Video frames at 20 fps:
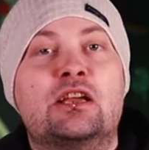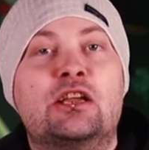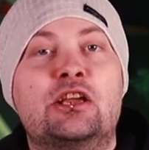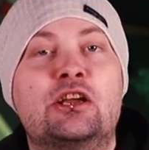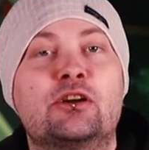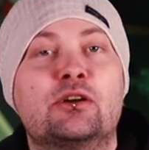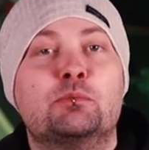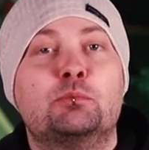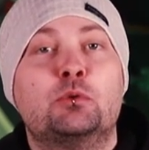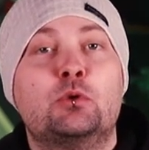
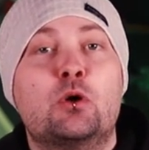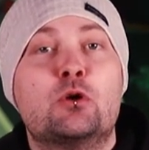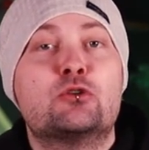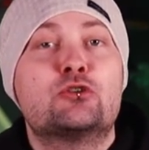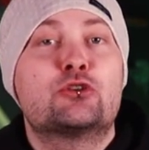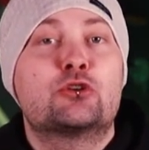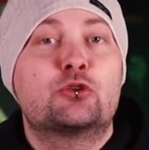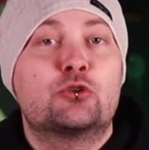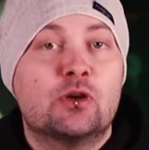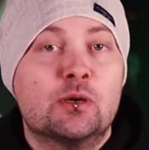Here at Blue
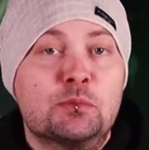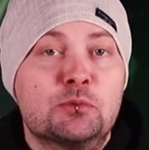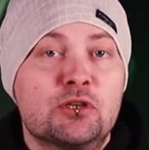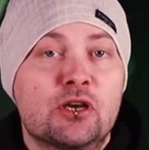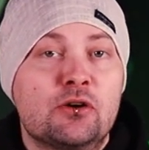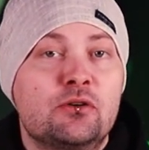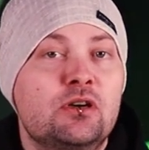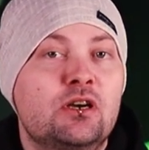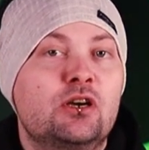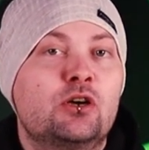Ocean
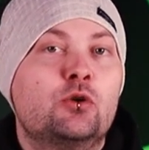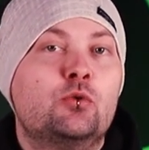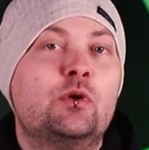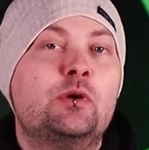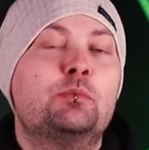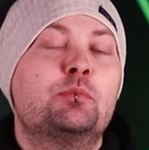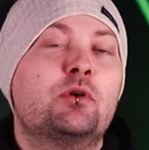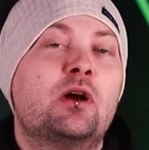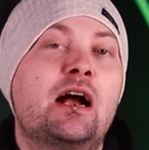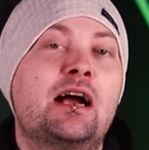Crypto,
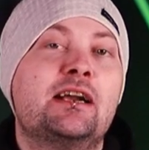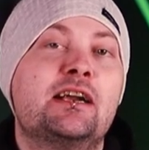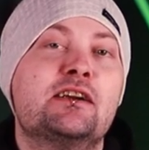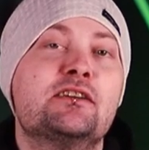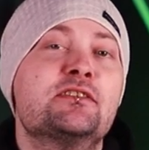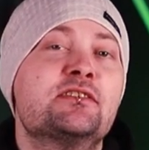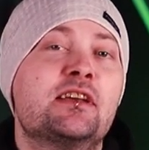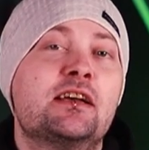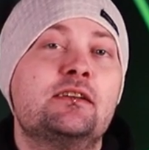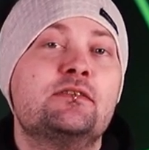we pride
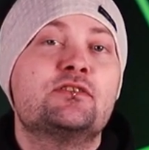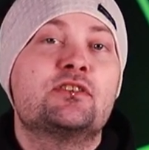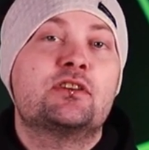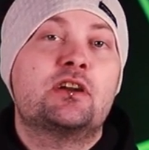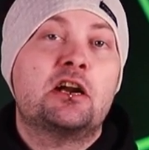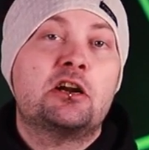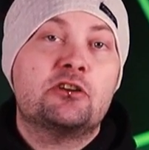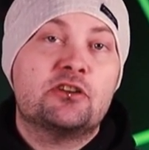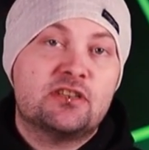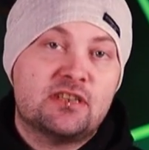ourselves on
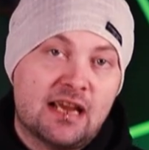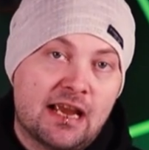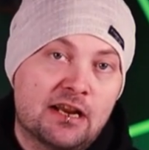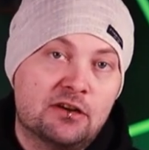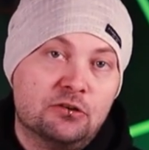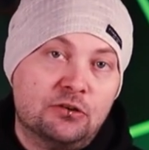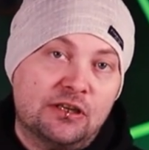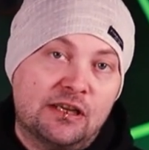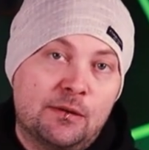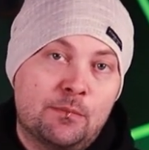our
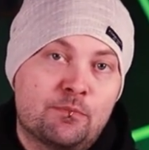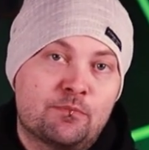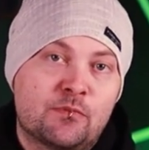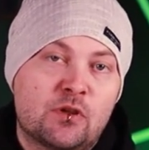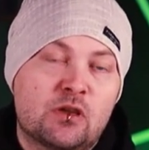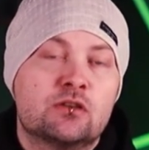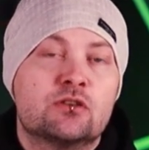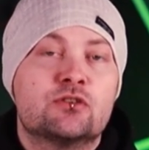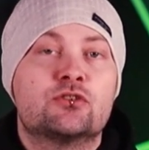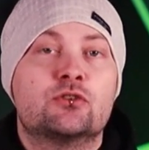integrity.
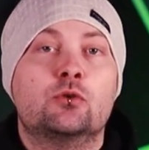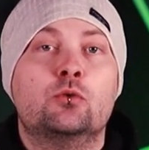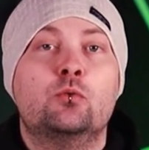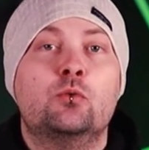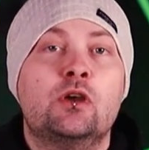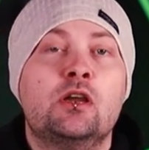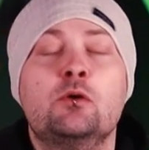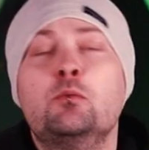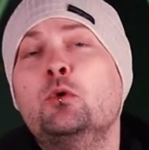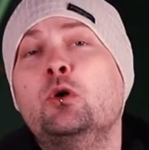So
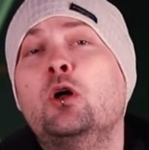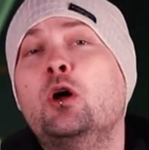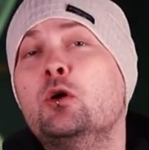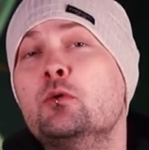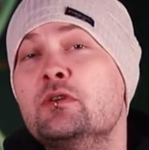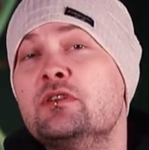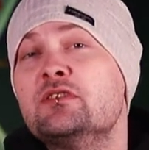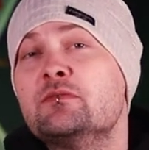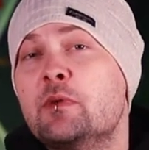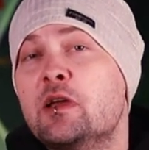we will
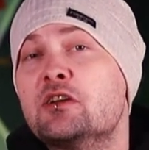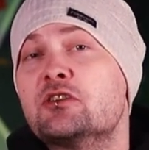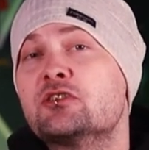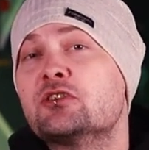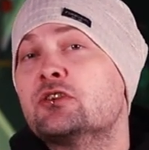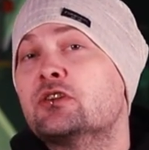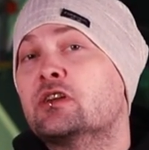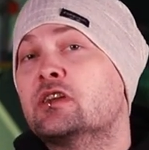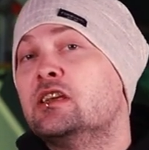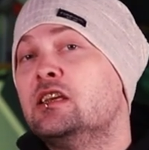always make
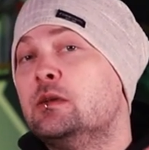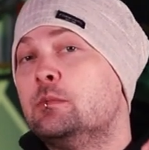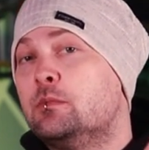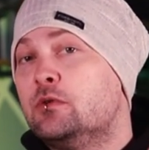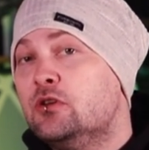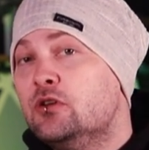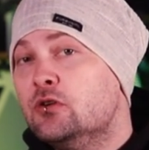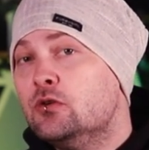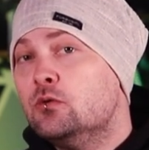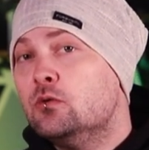sure to keep
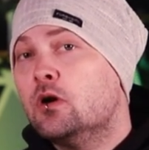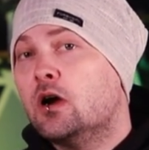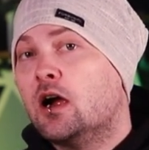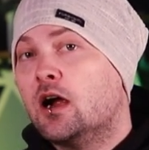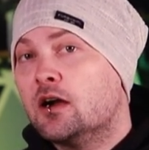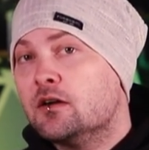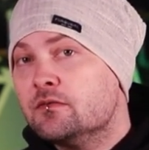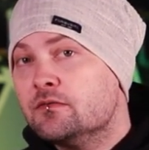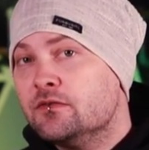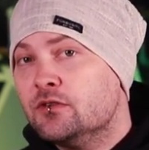you,
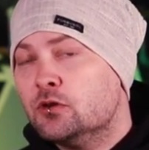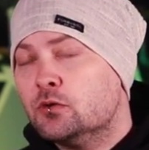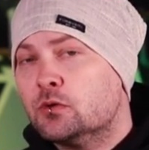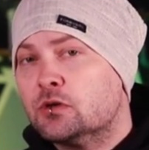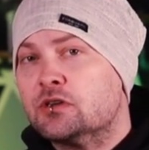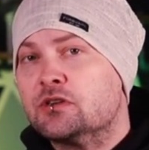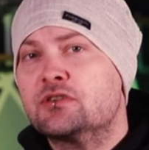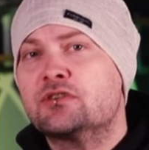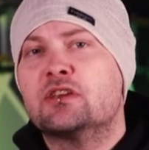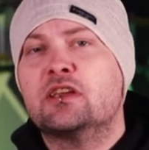our
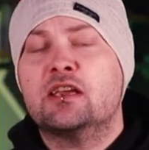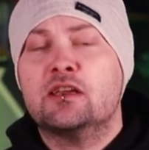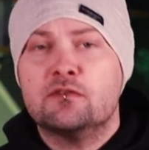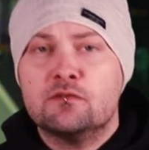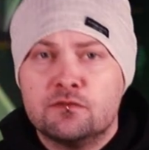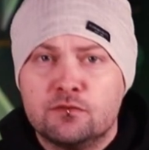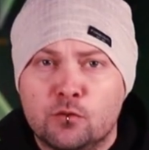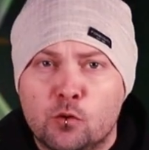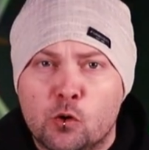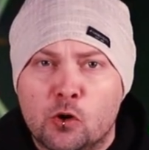viewers,
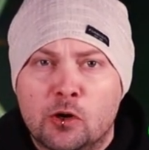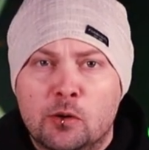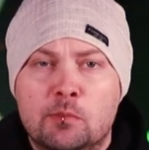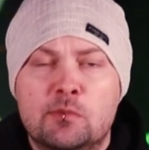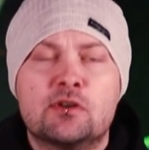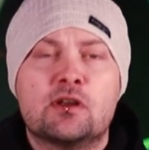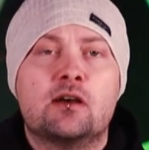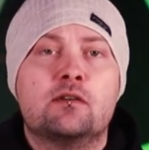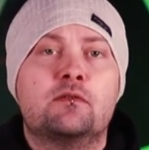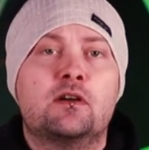
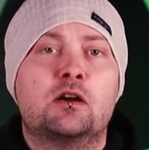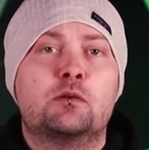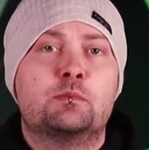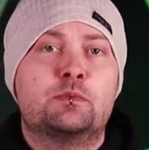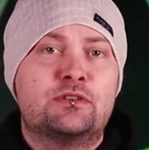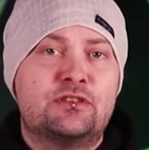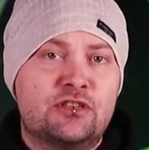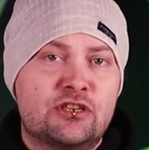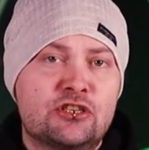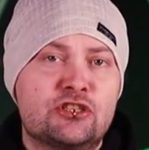informed of our
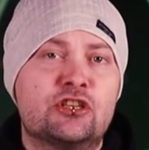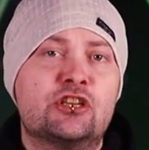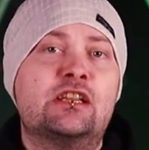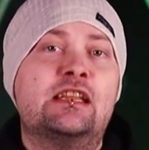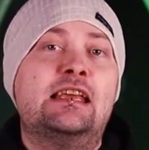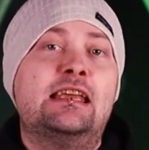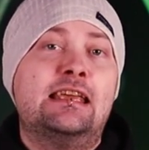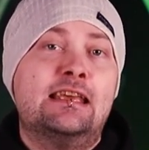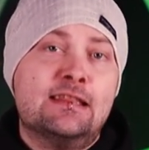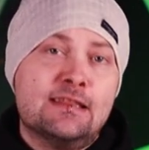
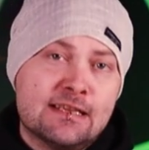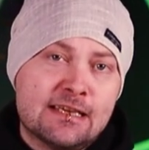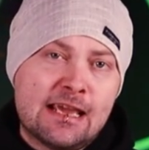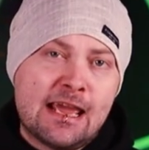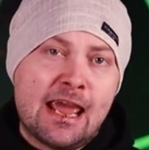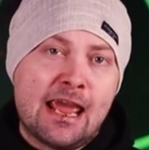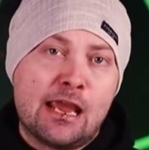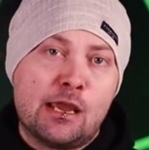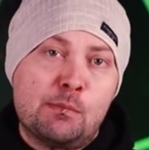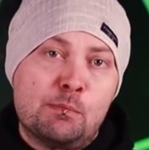position in the
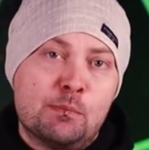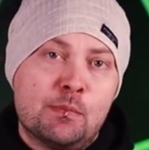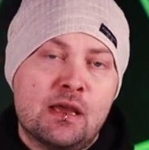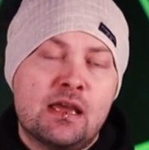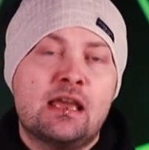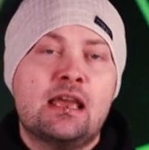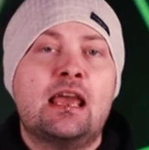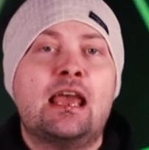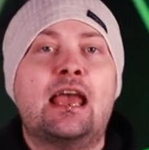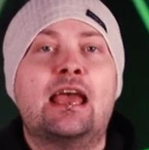game
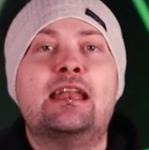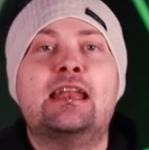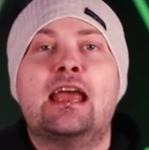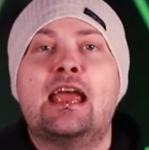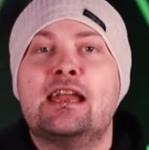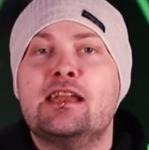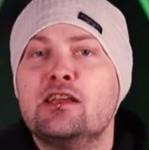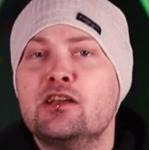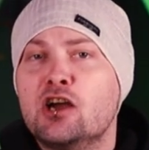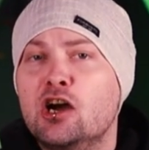and
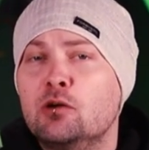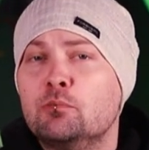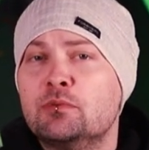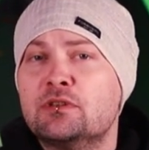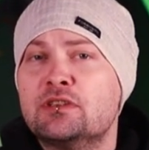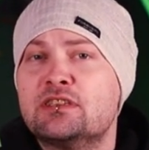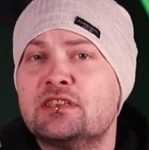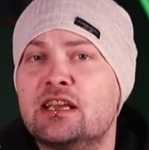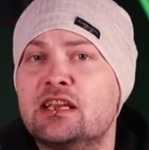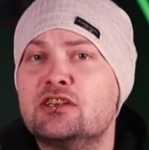any
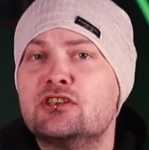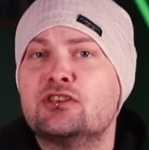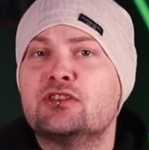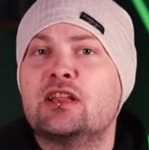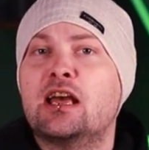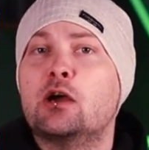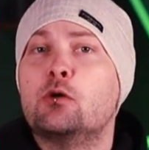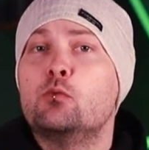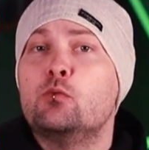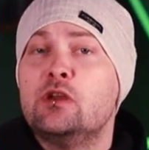compensation
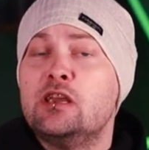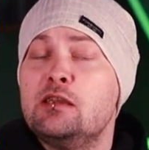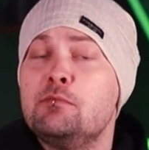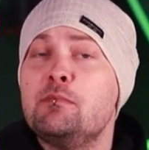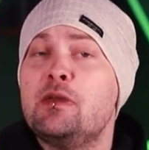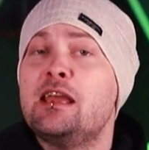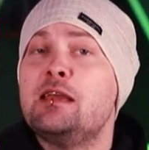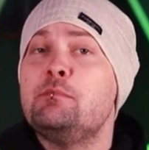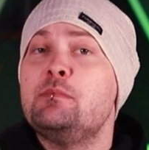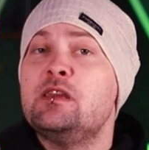that we
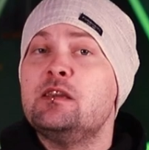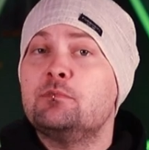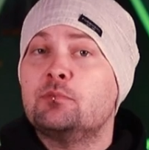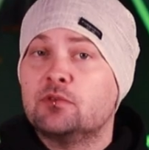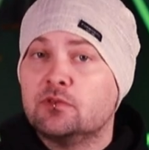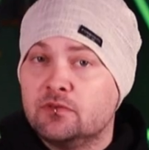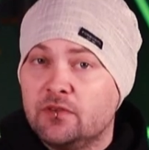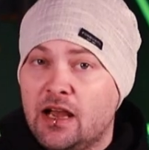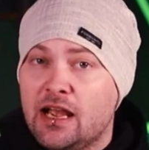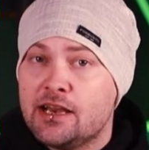may be
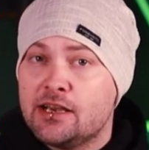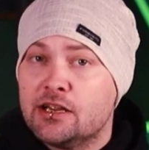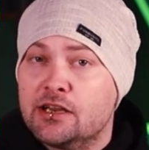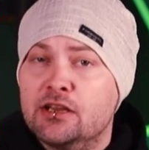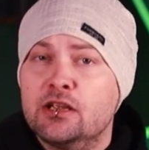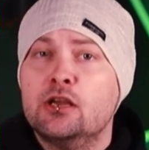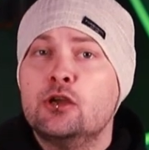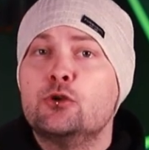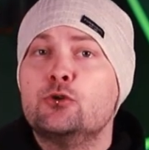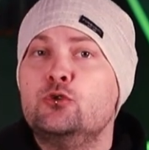
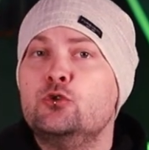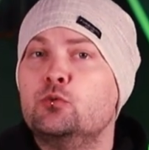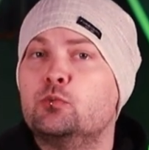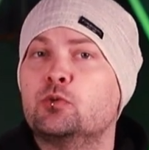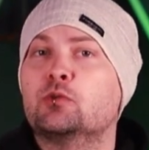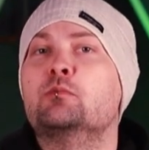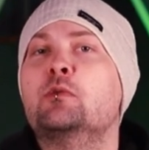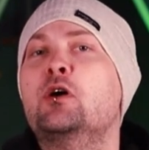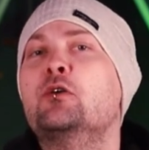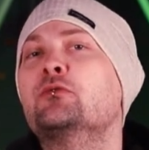provided to
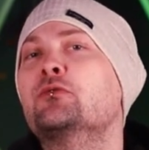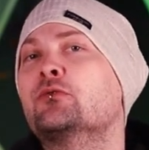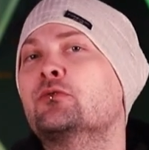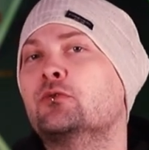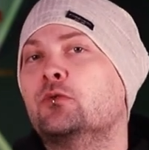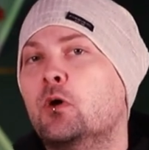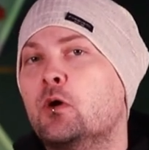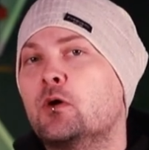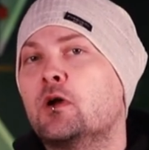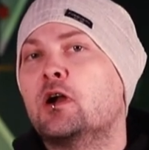promote
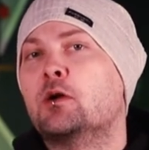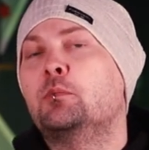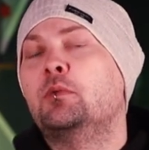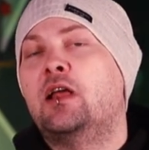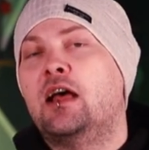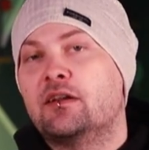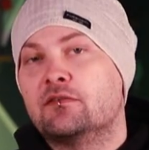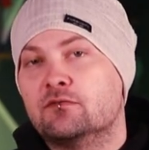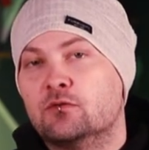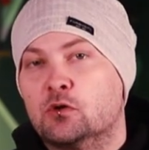throughout our
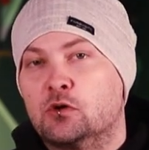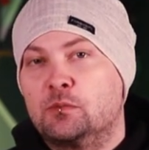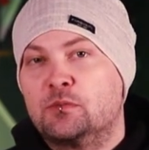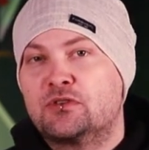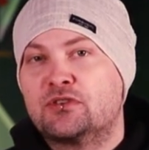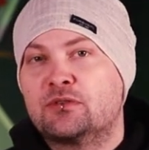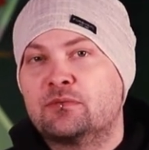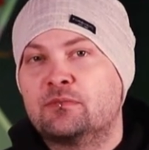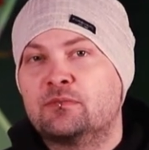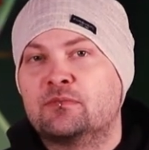
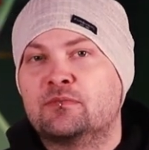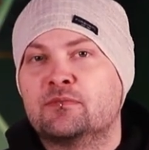platforms.